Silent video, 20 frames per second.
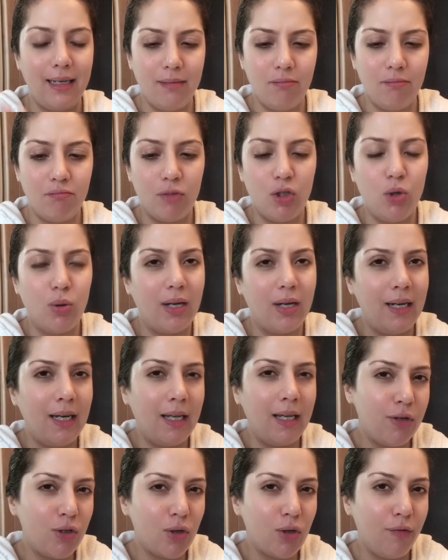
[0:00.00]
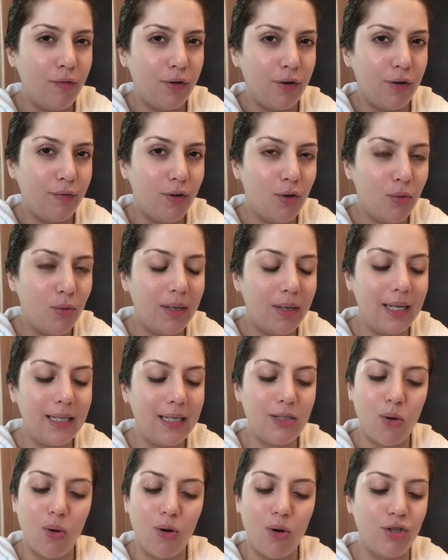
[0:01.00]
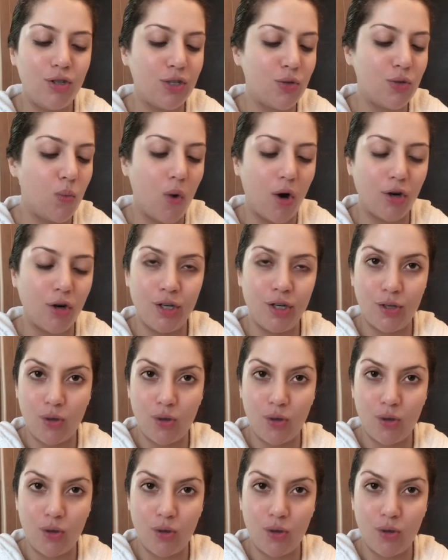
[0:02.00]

You can leave it on for a few minutes or just wash it